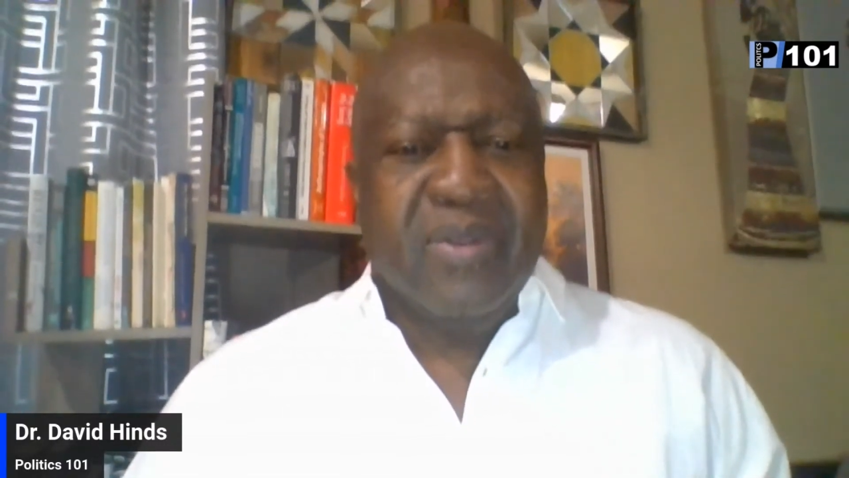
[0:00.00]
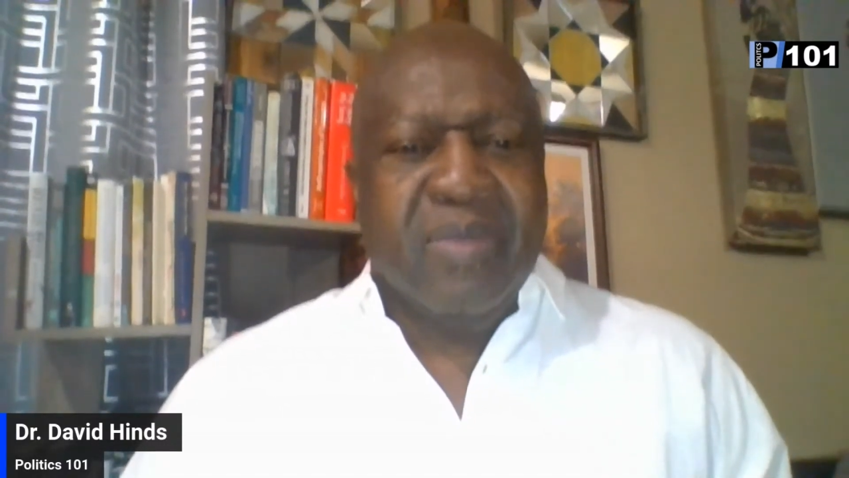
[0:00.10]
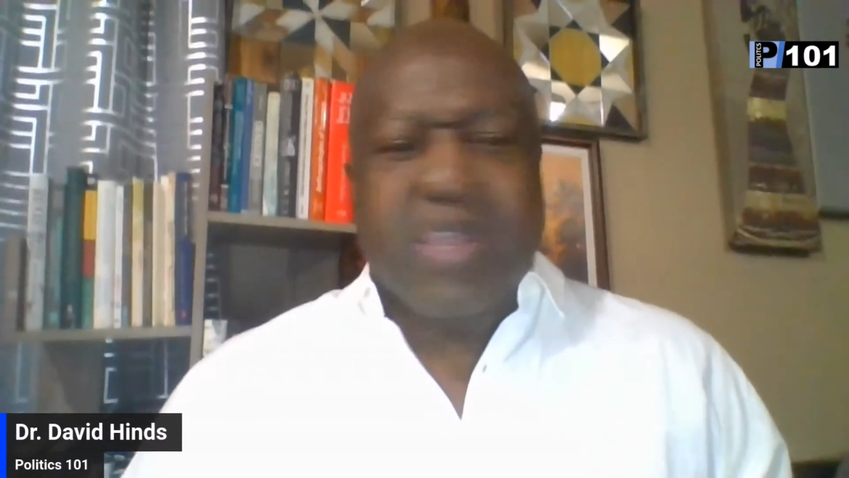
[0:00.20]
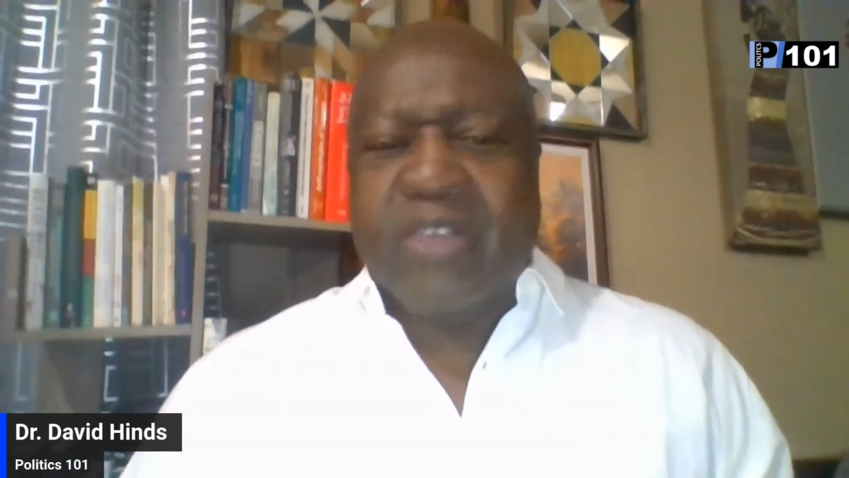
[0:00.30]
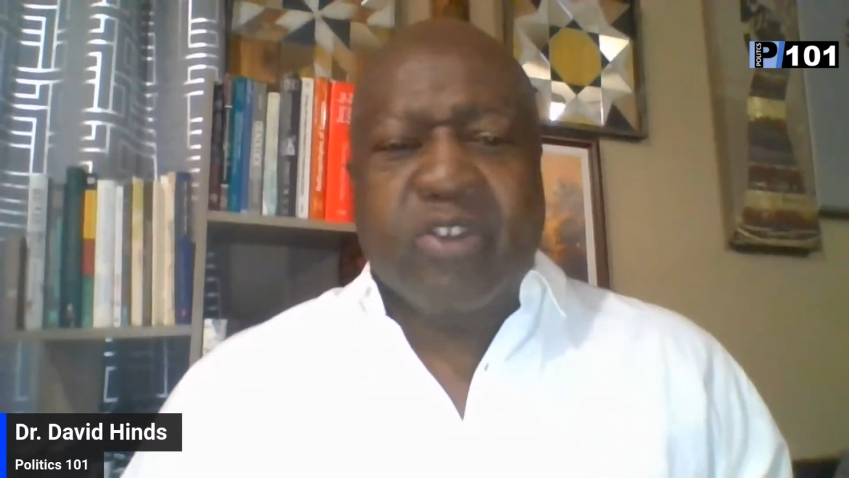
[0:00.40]

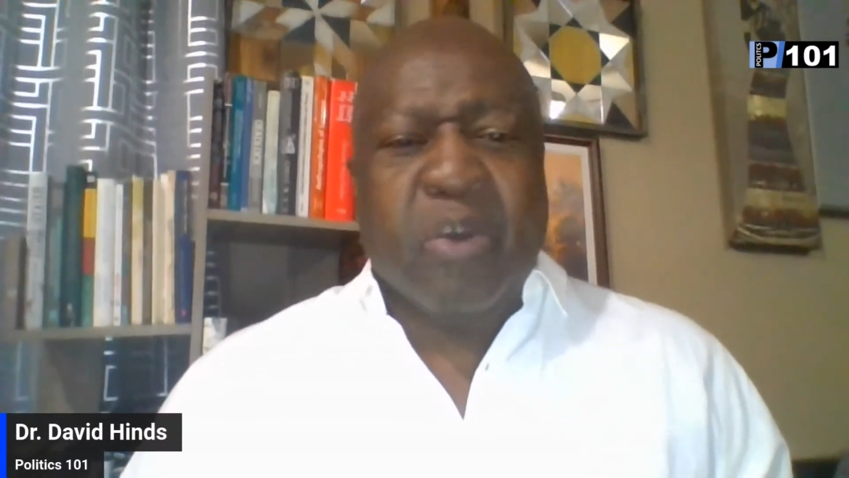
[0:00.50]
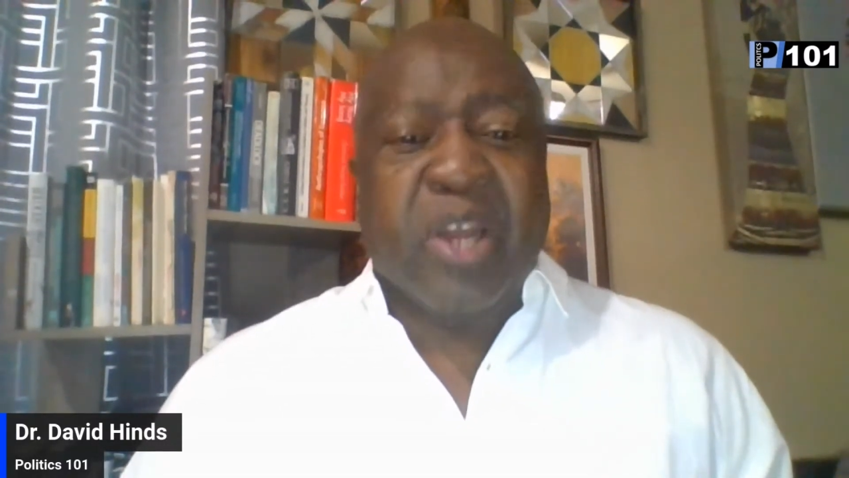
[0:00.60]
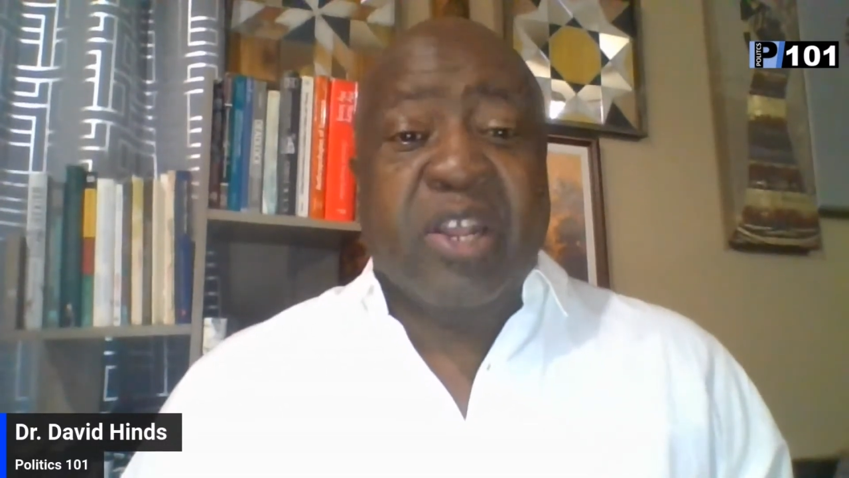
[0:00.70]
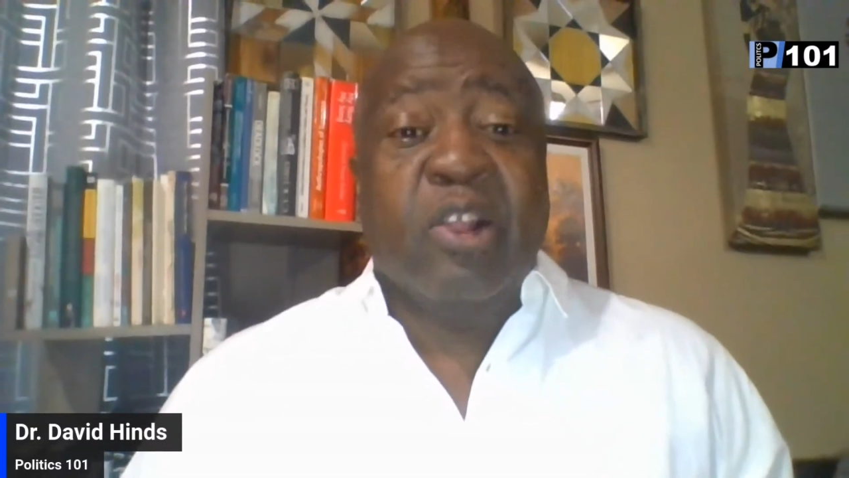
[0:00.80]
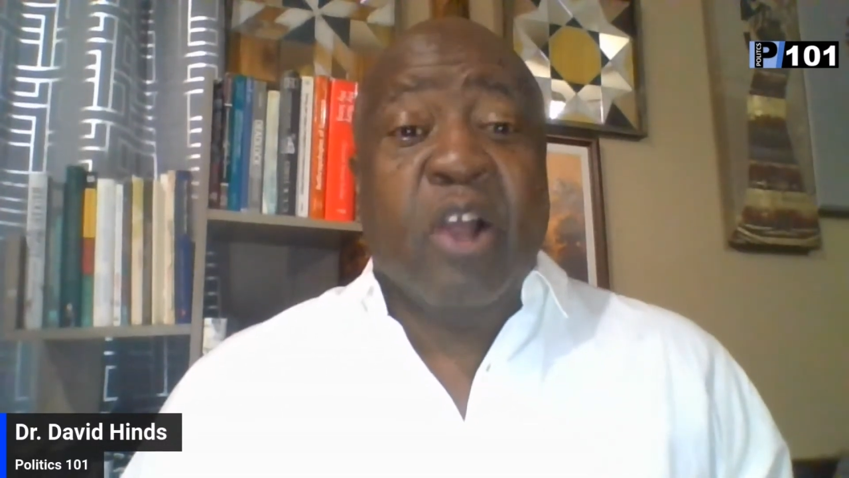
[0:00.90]
Because
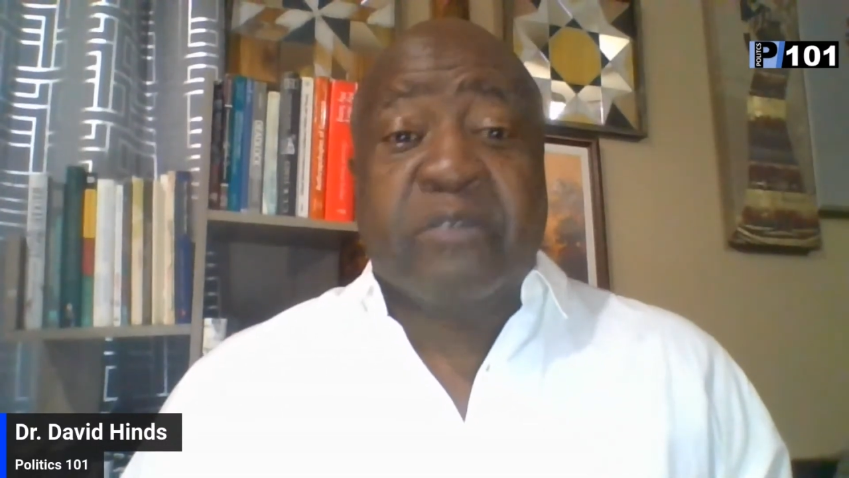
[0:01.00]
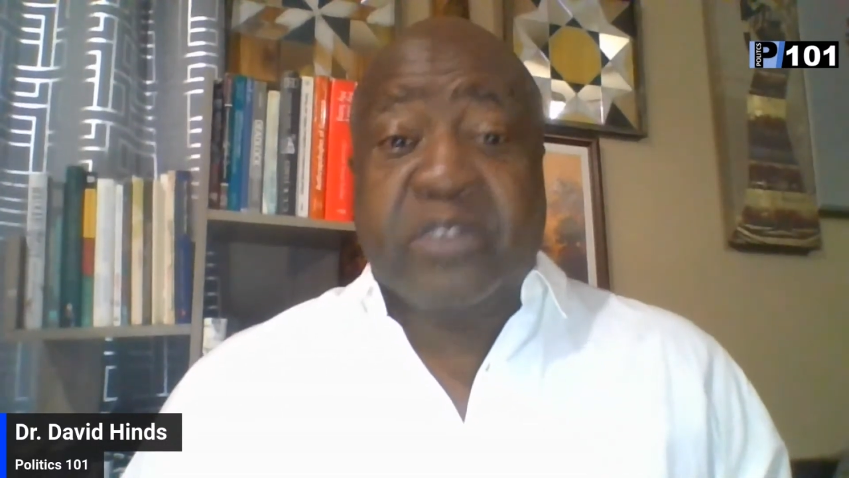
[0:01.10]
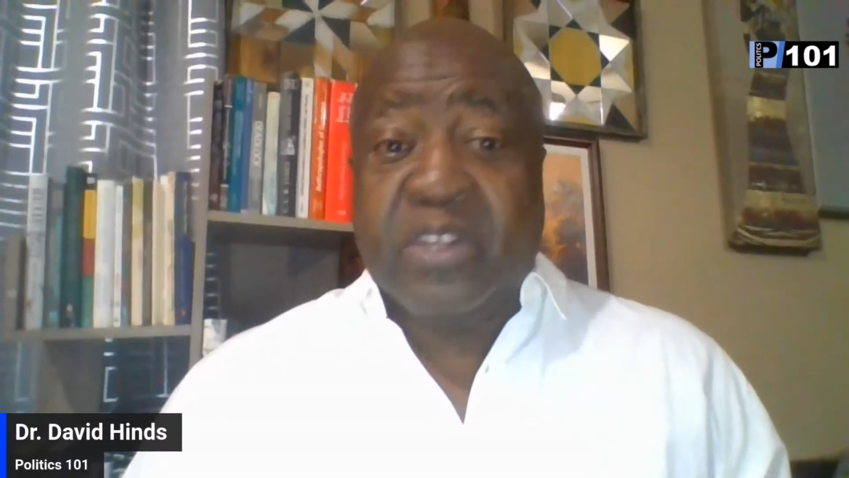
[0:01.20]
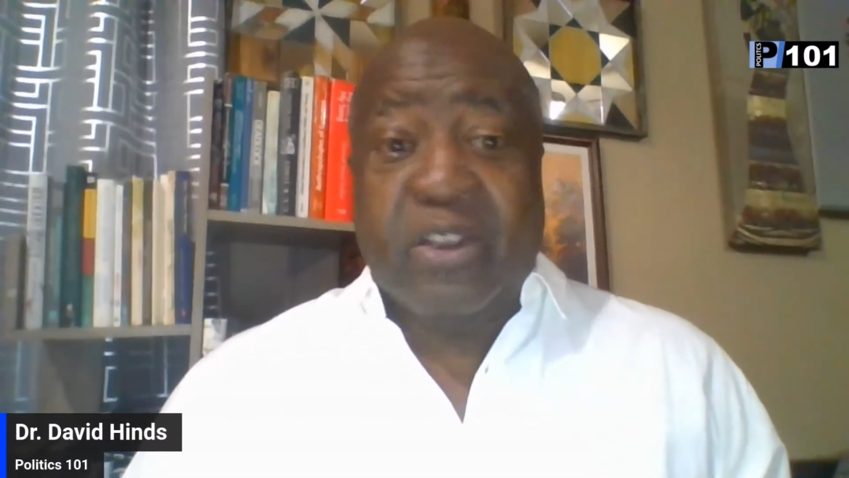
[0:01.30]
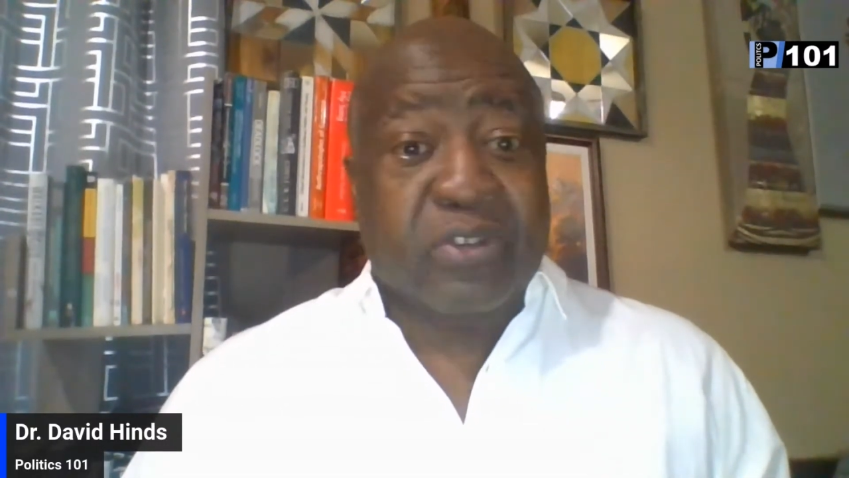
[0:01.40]
nobody
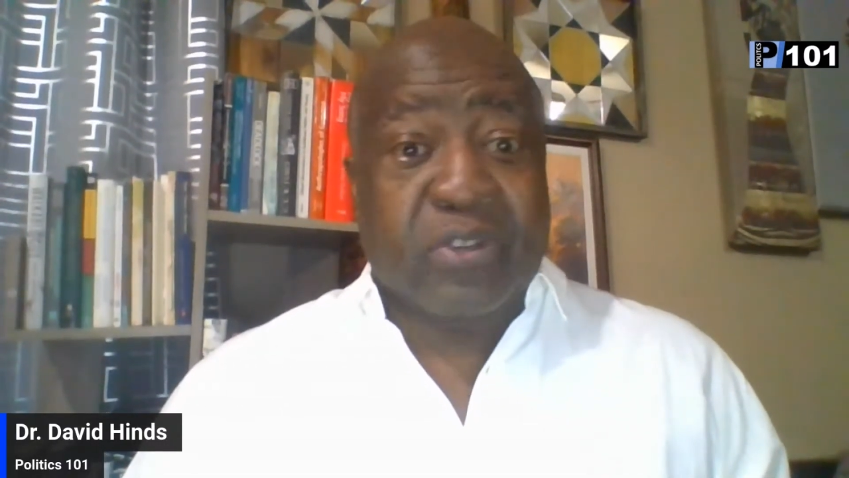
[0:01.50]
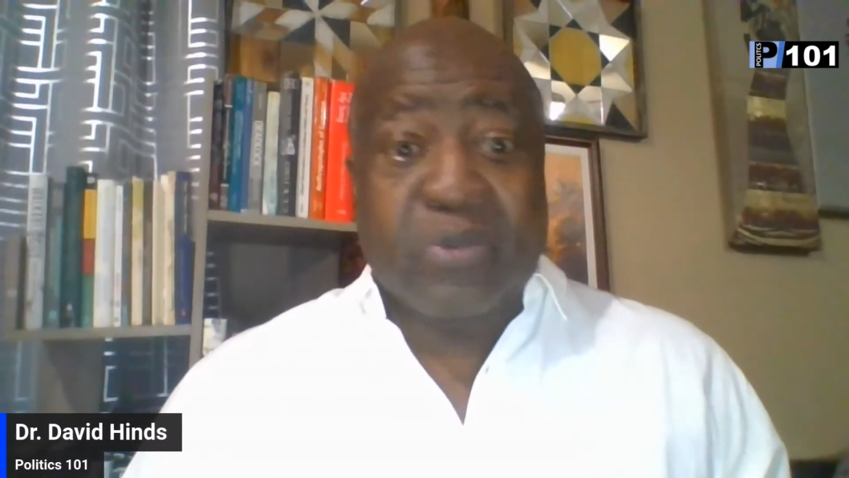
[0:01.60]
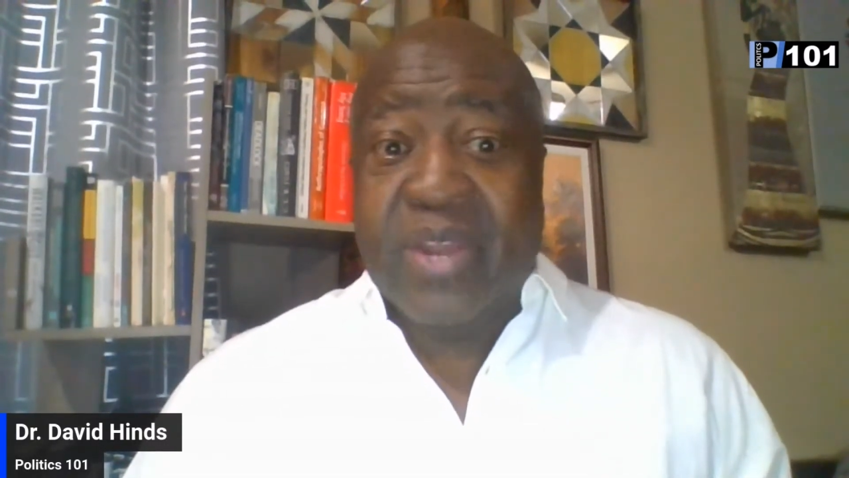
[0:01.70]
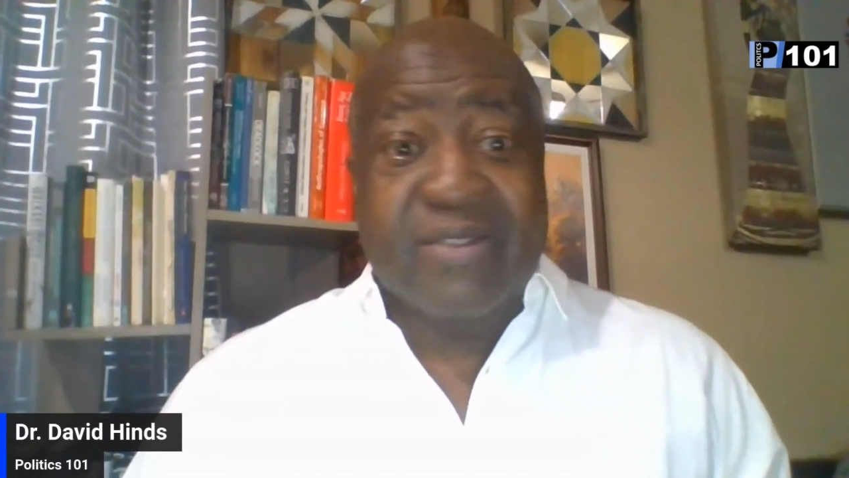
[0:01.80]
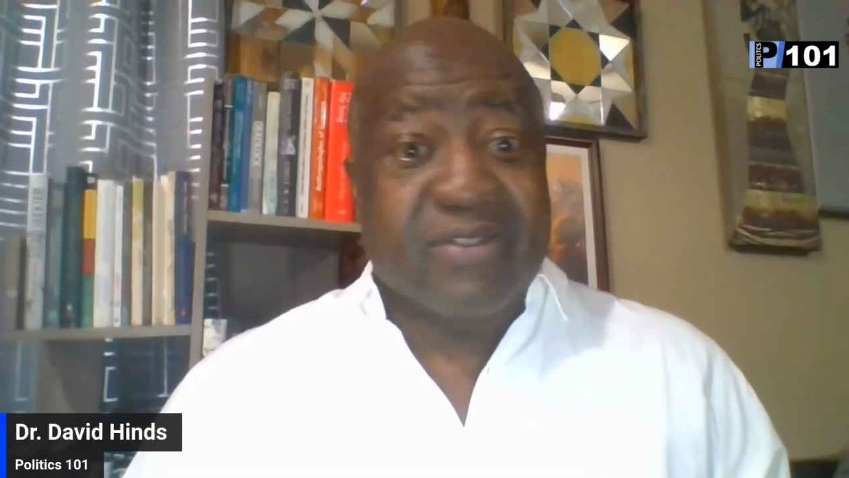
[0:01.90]
loves their
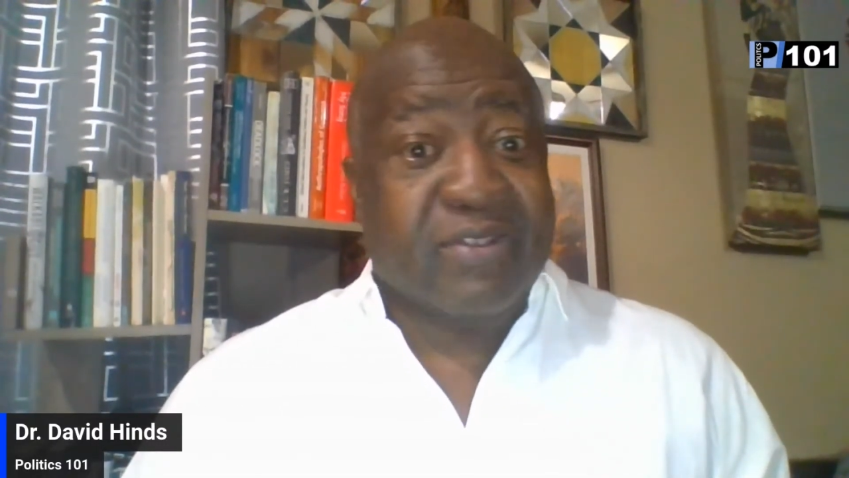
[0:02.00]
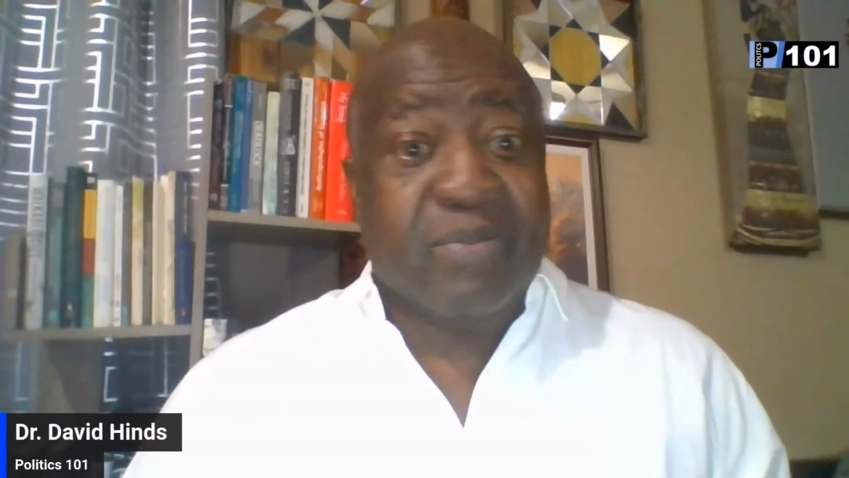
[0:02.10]
students